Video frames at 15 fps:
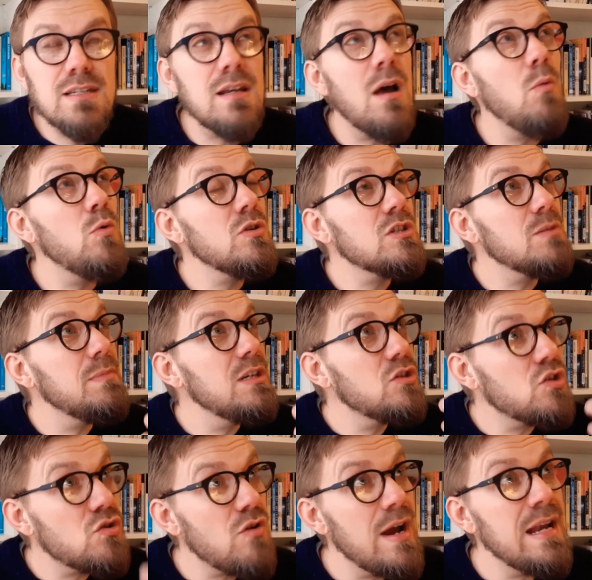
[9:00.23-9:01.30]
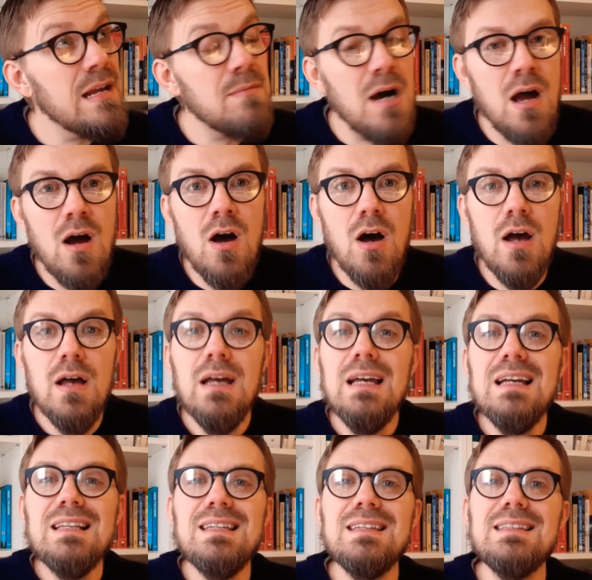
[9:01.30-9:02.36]
and I want to be training my heart
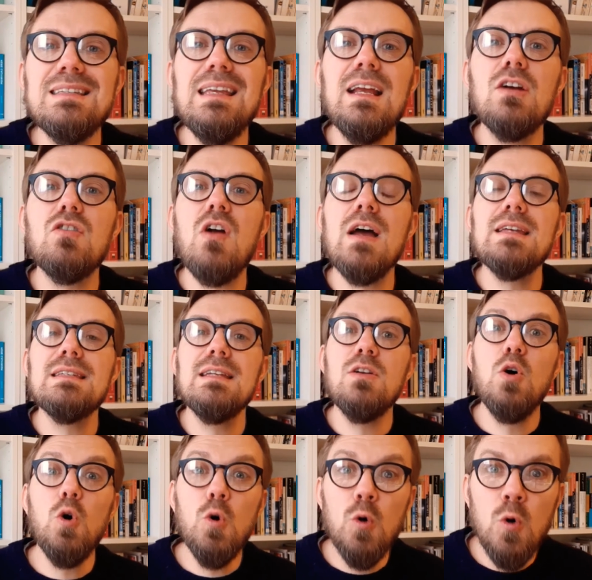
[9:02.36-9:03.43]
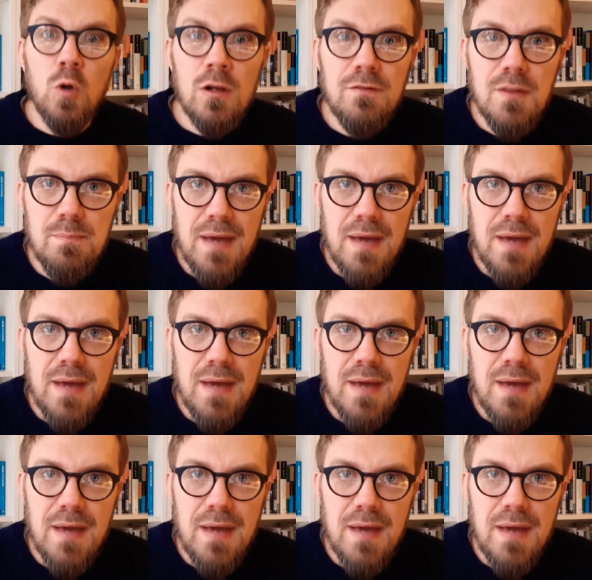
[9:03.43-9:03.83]
to see Christ in all of the